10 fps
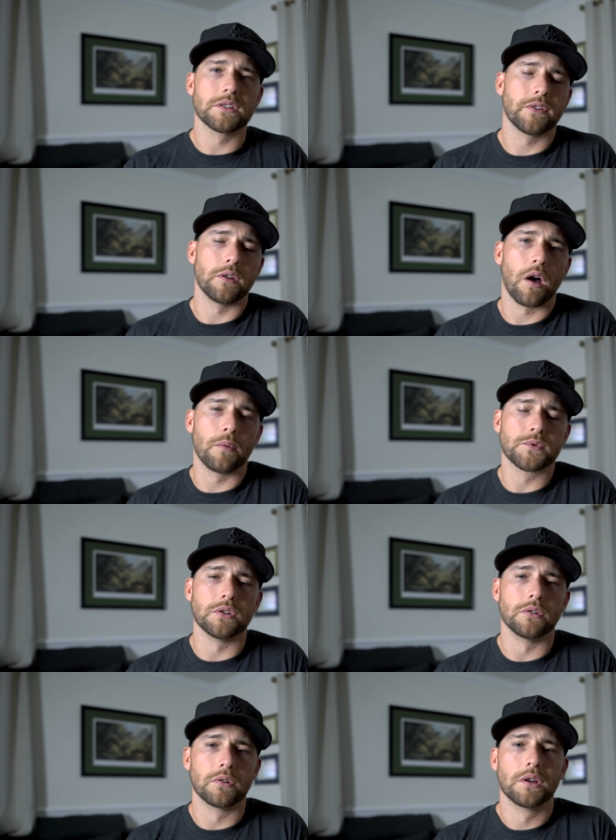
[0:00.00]
this video helped
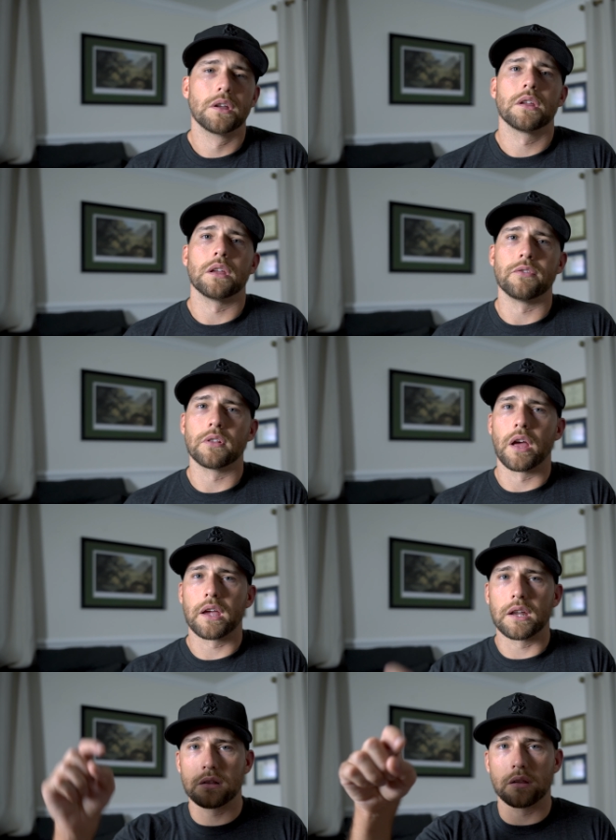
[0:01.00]
you. If you
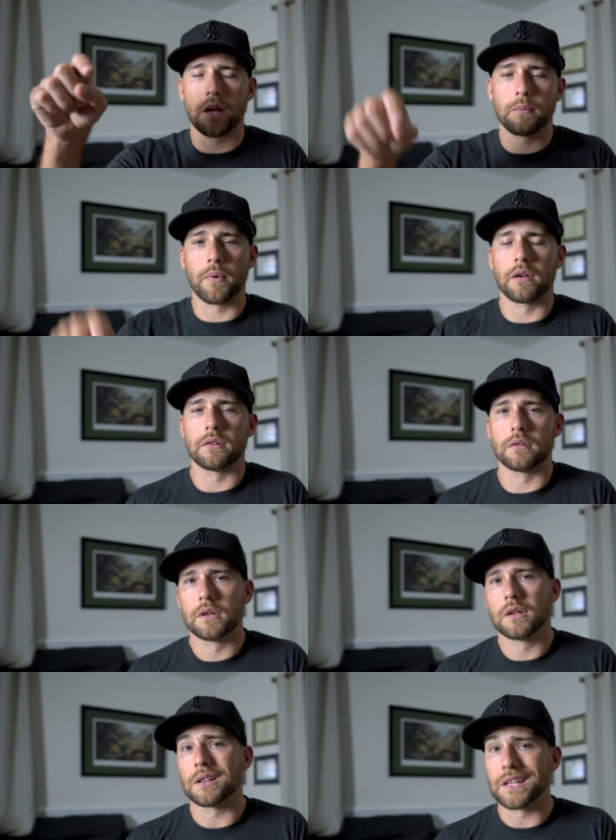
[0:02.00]
like it, hit the like button.
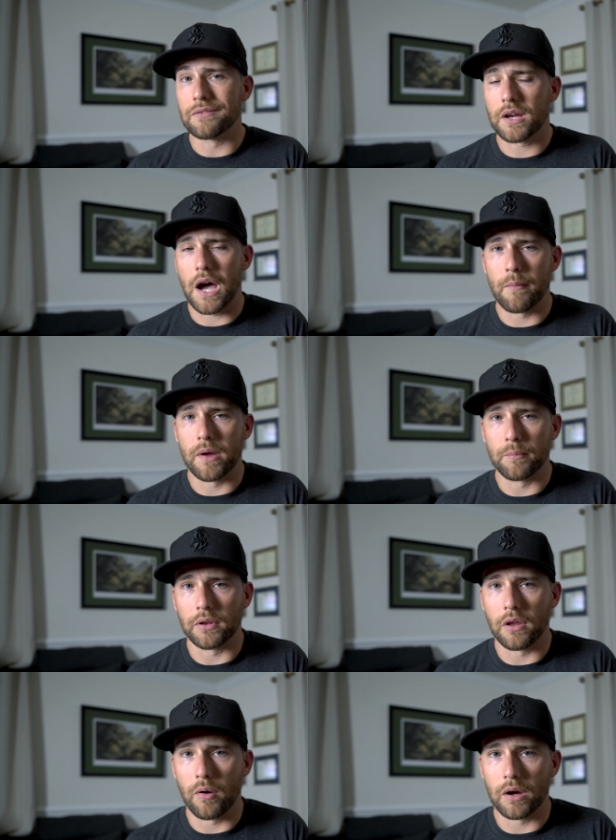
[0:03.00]
Leave a comment
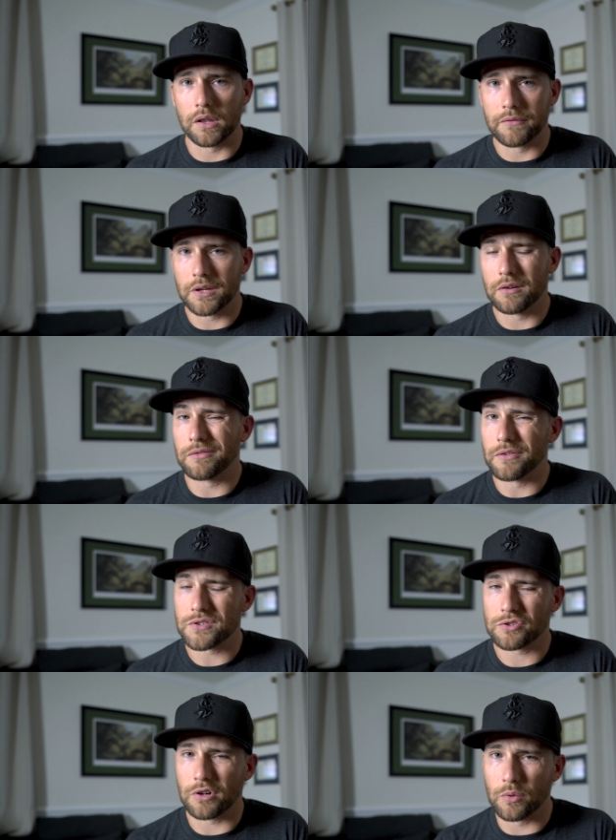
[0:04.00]
below. I'd love to hear if you've
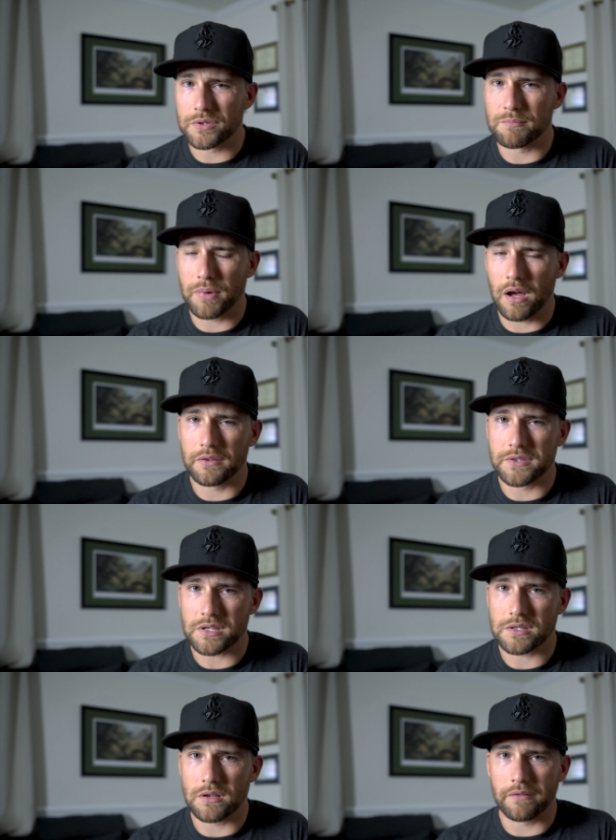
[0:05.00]
struggled with some
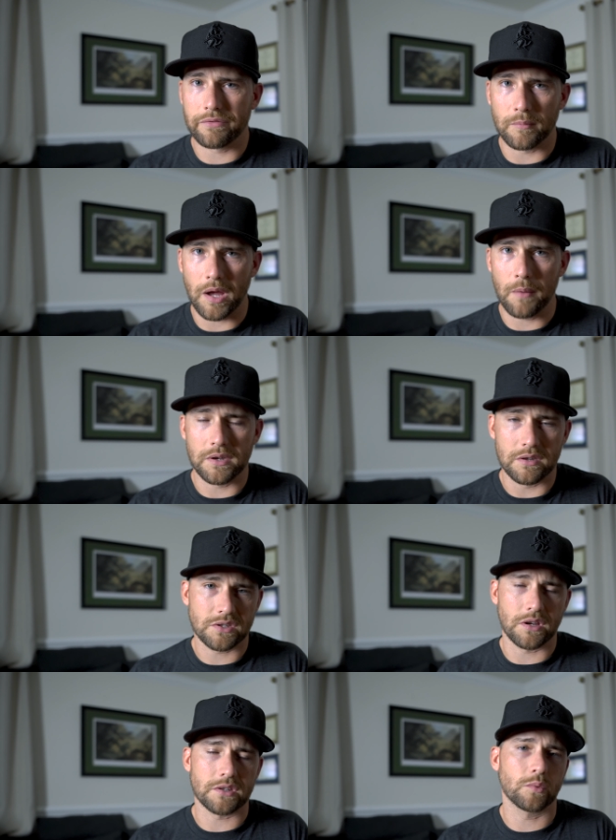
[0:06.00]
politics stuff. I'm happy to
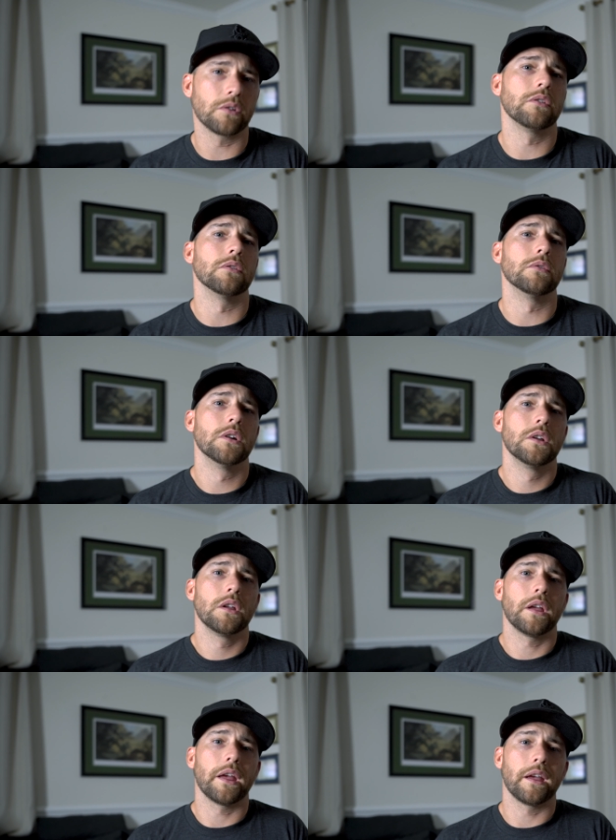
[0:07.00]
discuss it with you.
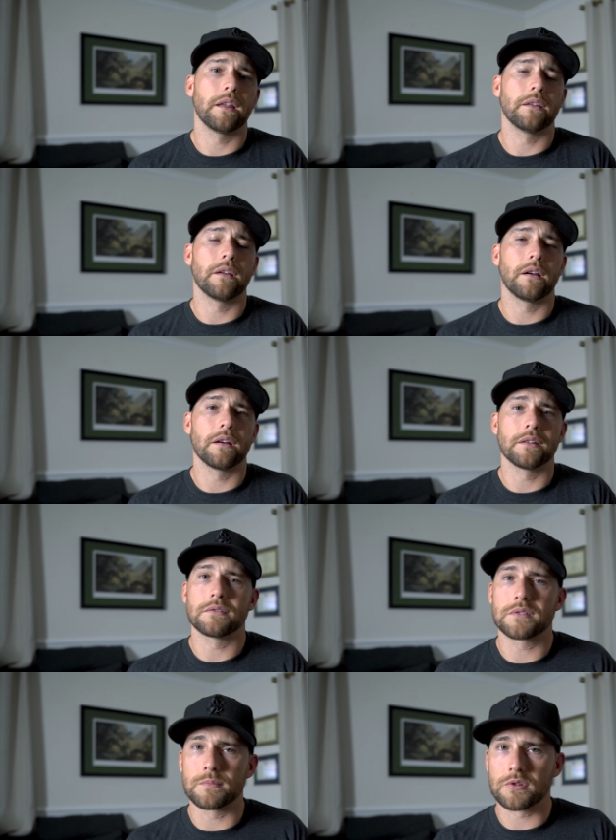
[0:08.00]
And
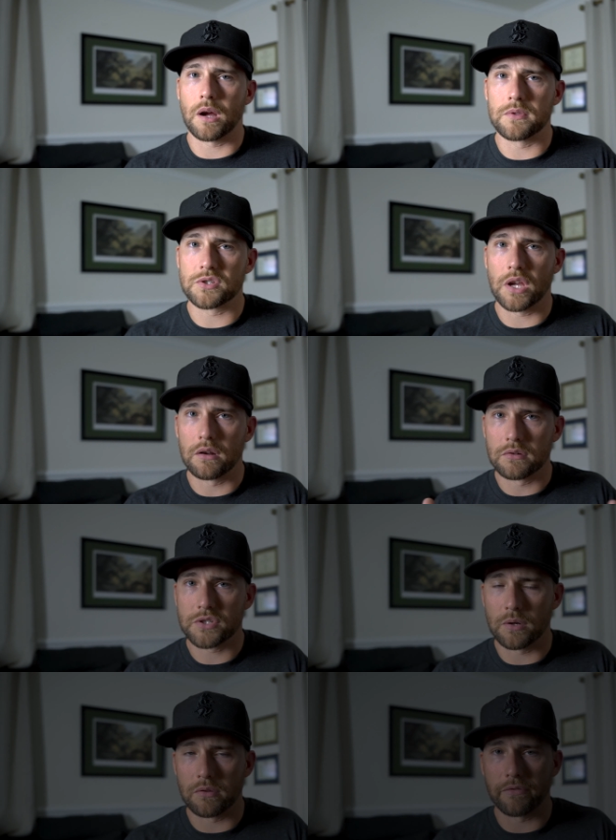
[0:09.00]
subscribe to the channel,
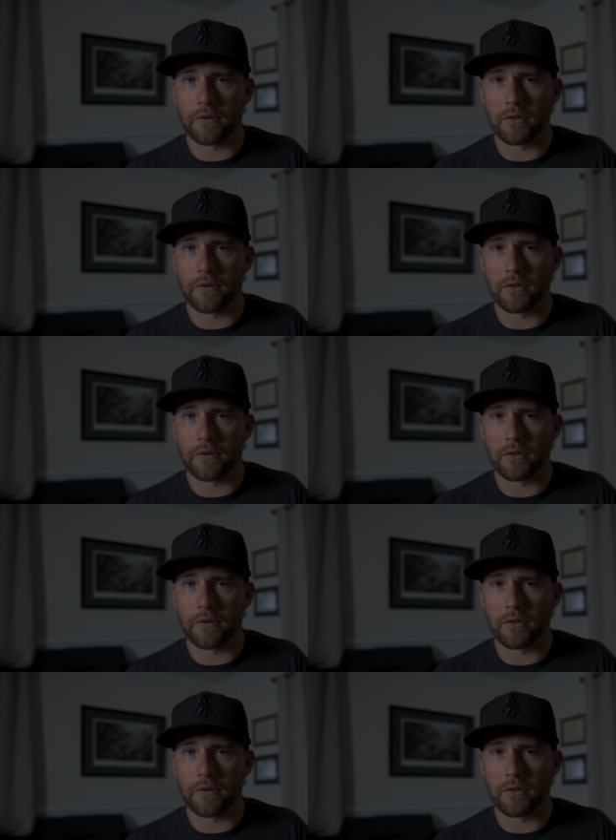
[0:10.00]
share with a